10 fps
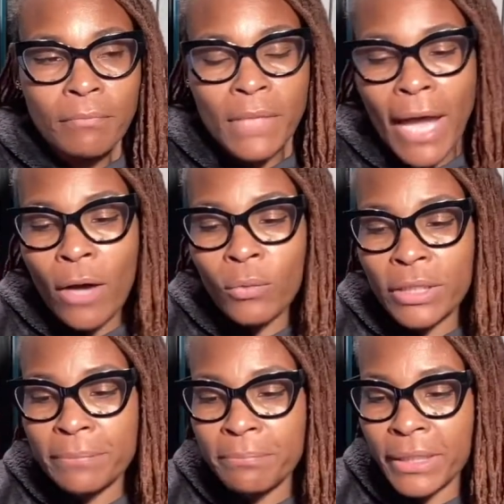how will
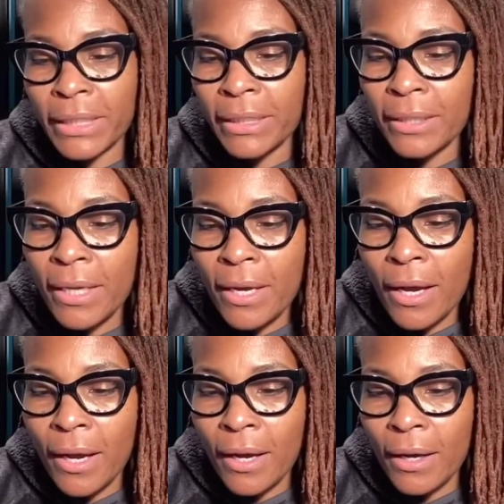it be
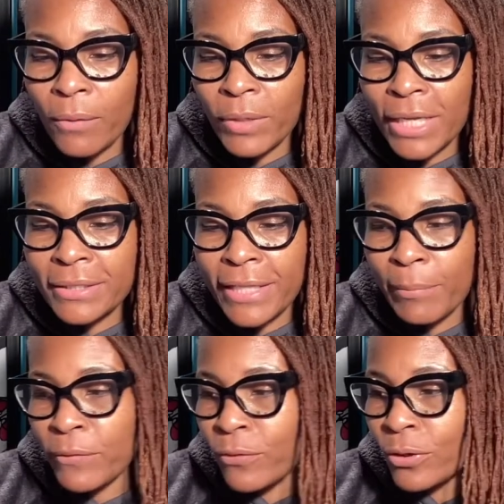when I stand
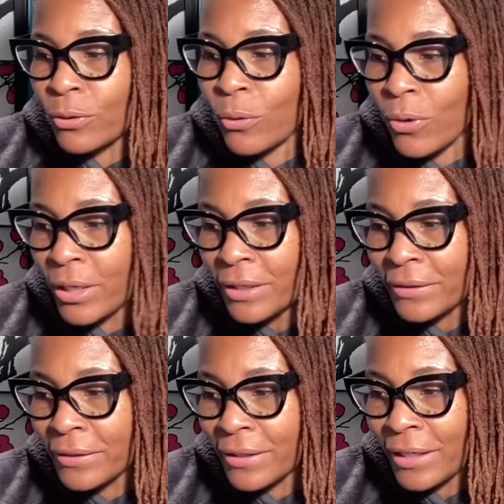before the Lord,
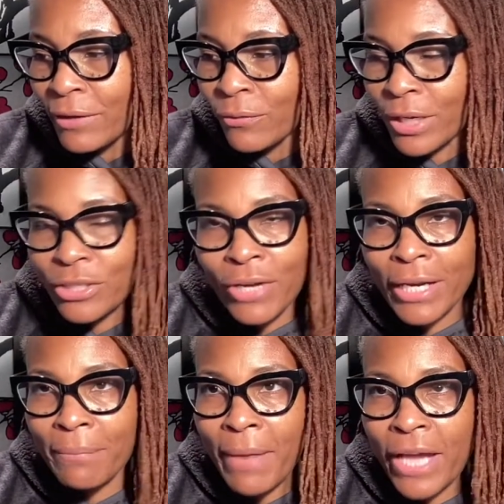and even when I try to
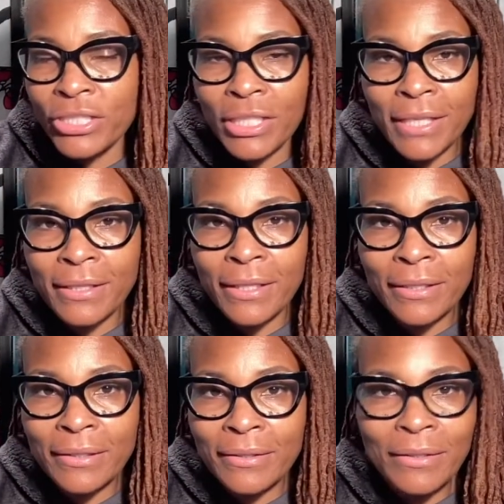imagine it, I
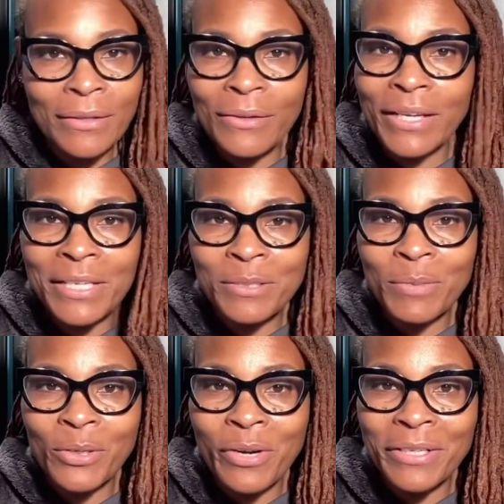think, oh, it has to be
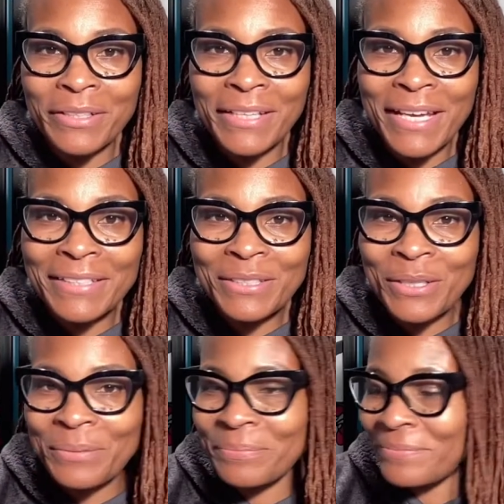greater than that.
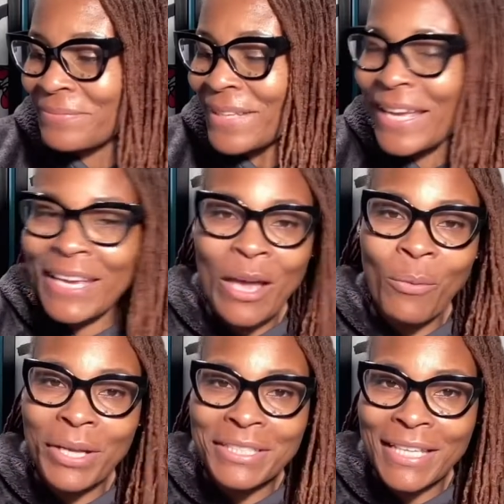So can't
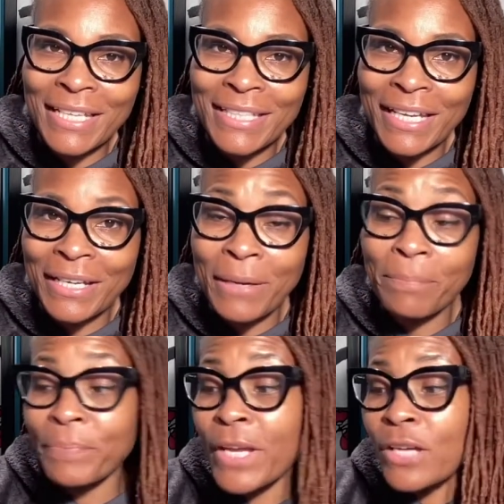wait till that day
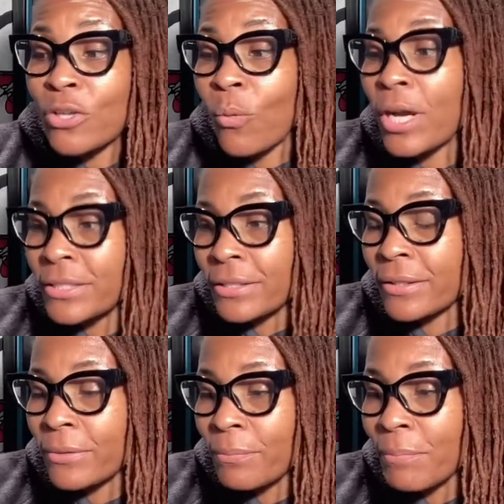come. So I want
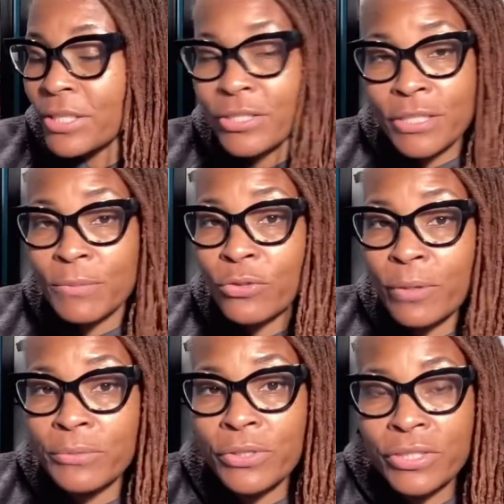to mention some
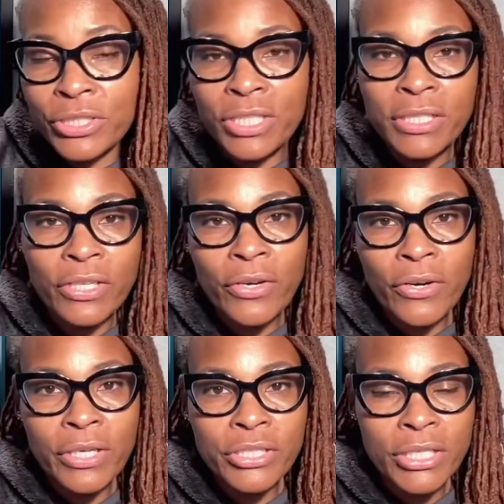scriptures and just
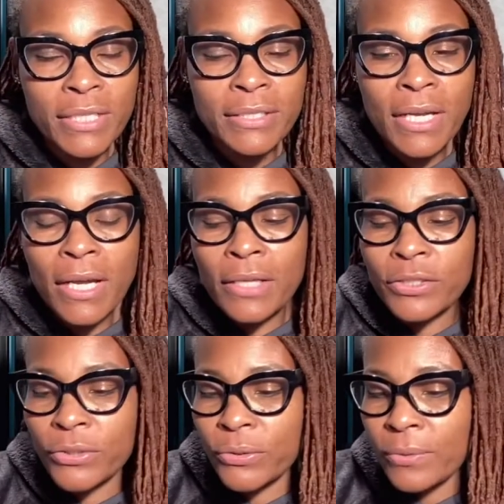encourage us
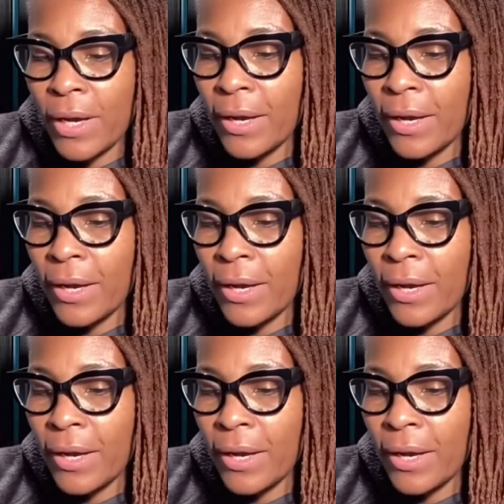to